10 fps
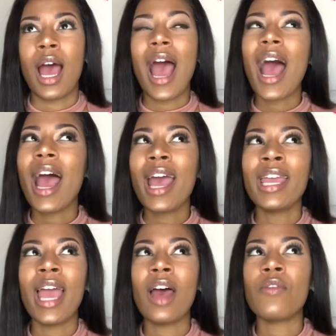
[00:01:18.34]

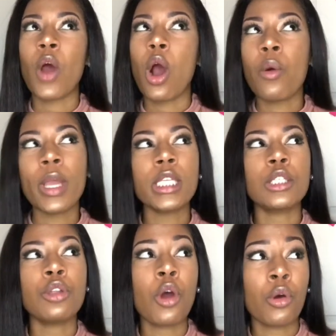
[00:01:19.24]
I have always
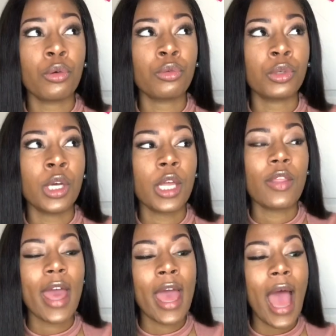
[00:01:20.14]
known
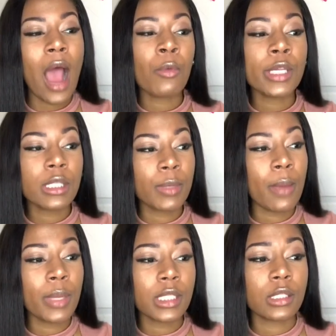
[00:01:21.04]
that I wanted to be
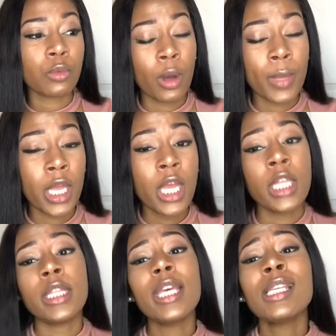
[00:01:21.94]
a businesswoman.
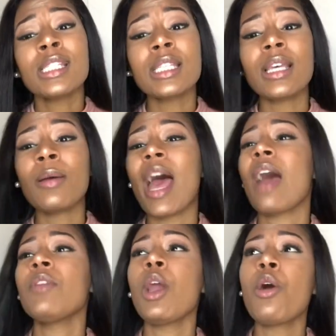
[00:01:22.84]

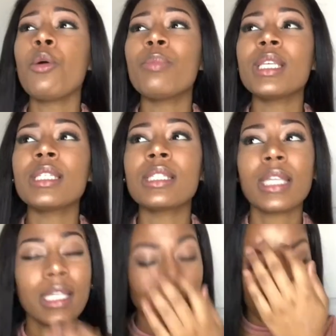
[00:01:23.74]
Having your own business
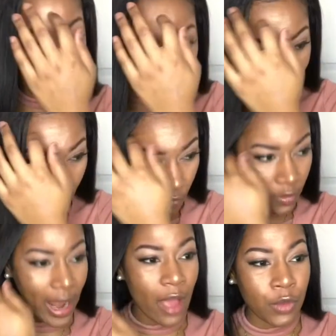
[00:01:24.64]
isn't cut out
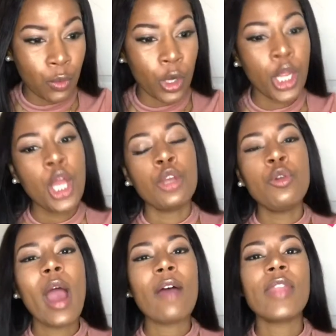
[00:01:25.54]
for everyone.
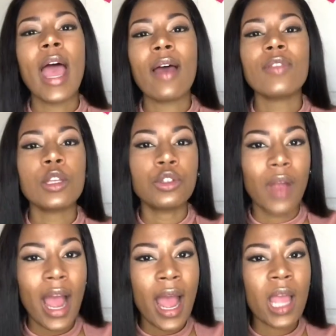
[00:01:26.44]
You have to have the
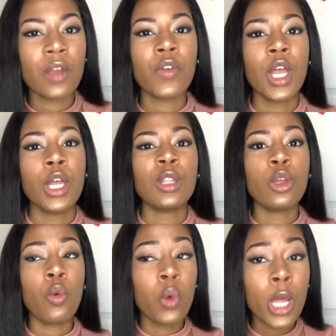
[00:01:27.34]
drive,
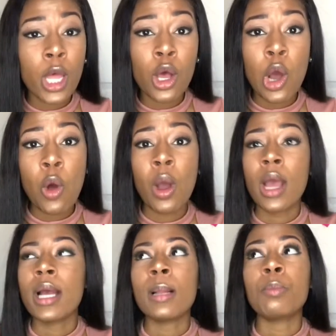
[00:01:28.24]
the will,
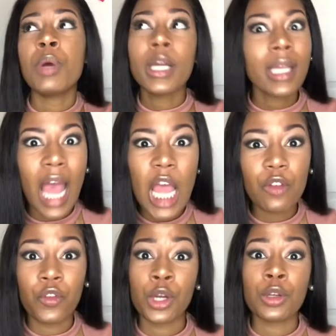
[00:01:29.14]
put God
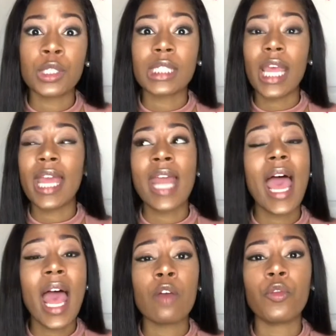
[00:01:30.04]
first, and
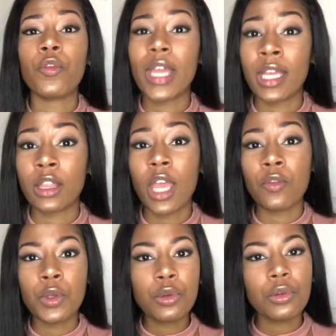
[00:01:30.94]
have faith.
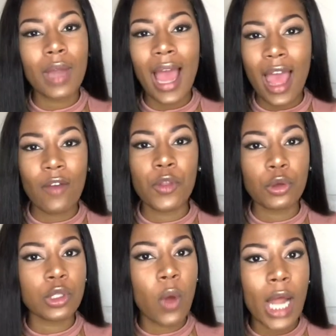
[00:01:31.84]
If you do not have
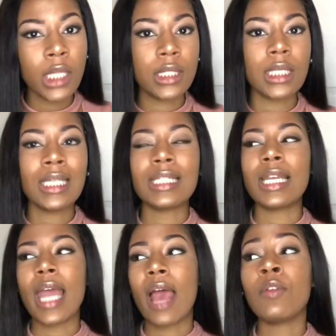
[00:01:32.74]
those qualities,
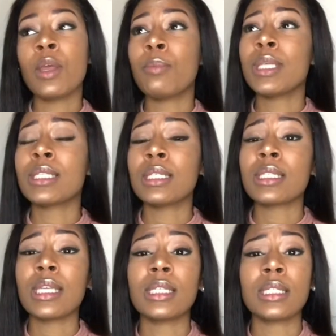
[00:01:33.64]
then having a business
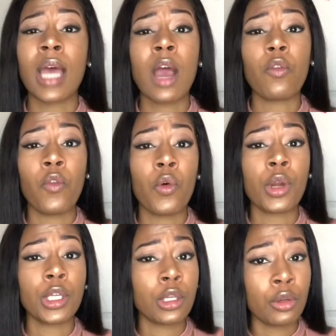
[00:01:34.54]
is not
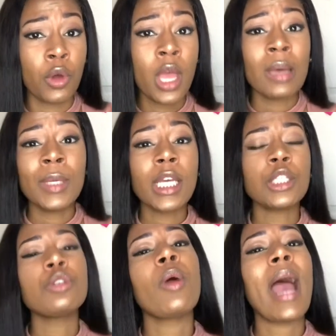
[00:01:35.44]
for you,
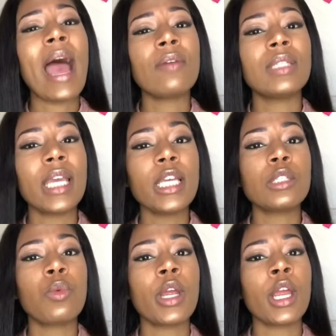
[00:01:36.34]
because you will have
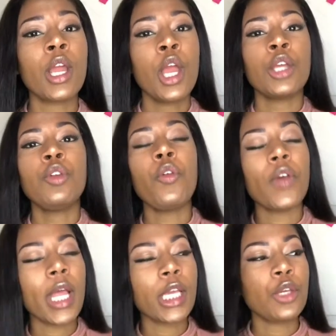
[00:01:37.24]
days where you
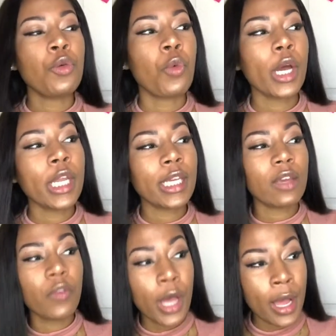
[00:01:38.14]
feel like you want to
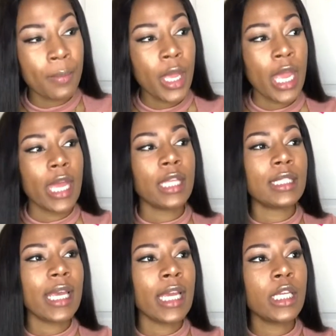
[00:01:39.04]
give up, and
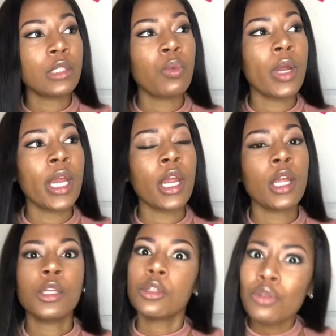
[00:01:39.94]
days where
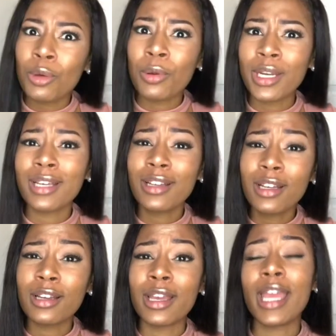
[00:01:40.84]
you're doing pretty
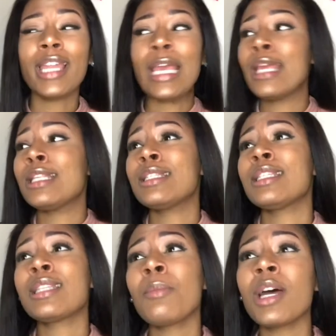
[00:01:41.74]
good, and then
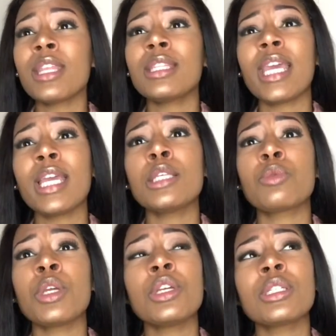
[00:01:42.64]
some other days
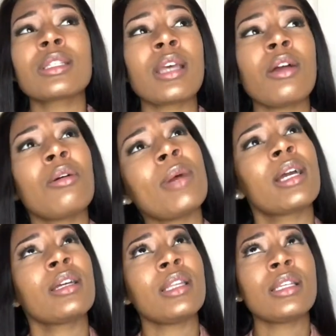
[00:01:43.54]
where you're just like, oh my
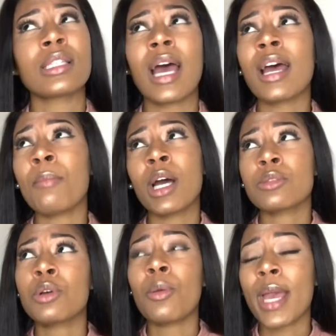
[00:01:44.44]
goodness, I might
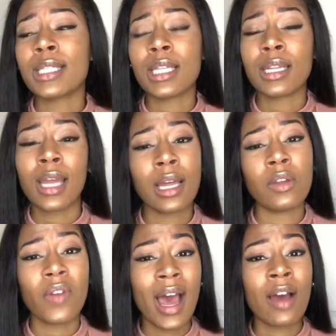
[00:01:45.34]
as well go back to the 9
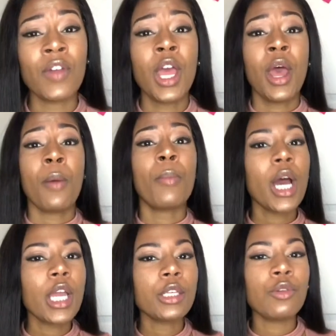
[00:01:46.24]
to 5.
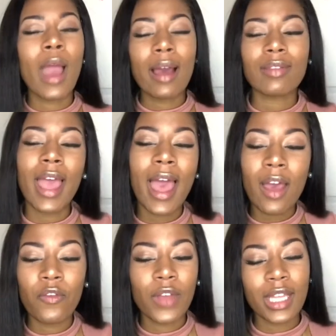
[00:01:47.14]
But you have to
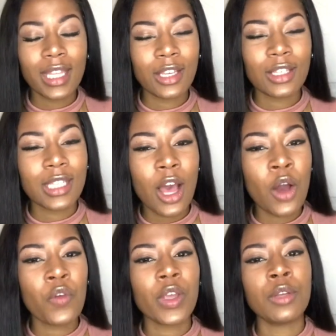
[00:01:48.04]
have faith in
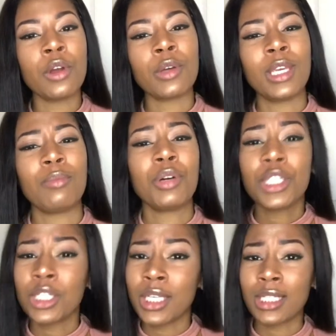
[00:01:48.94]
yourself and keep
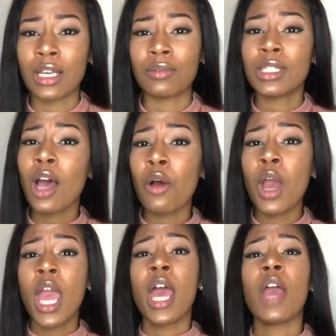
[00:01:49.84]
pushing yourself. So
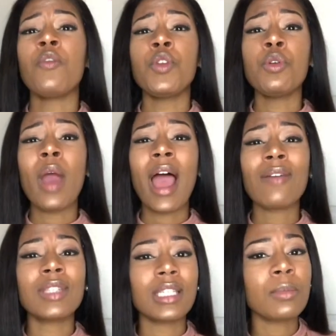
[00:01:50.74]
if you
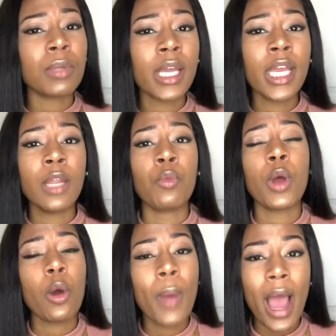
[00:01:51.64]
have discipline and
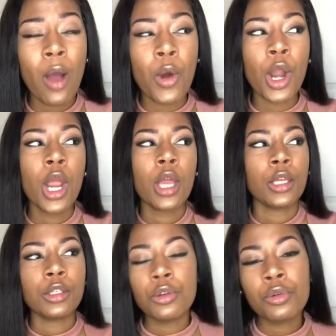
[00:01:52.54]
willpower,
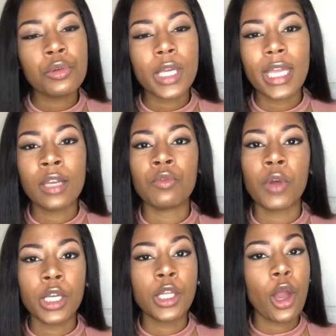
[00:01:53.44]
you can
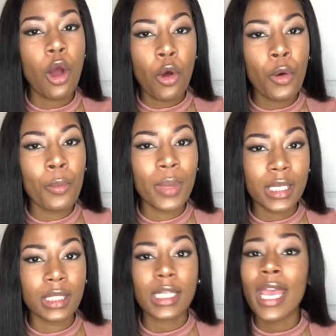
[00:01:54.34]
run your own
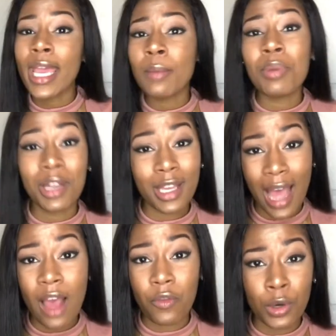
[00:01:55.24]
business, and putting
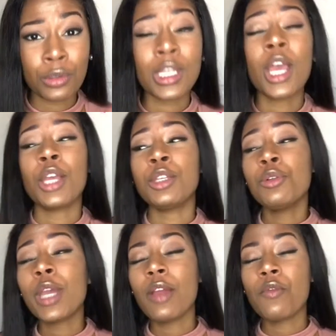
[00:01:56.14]
God first,
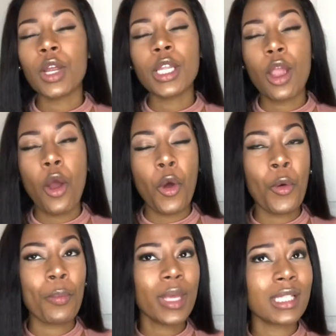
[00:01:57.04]
you can run your
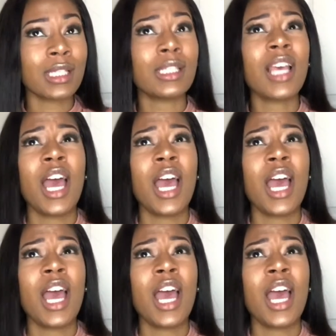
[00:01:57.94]
own business.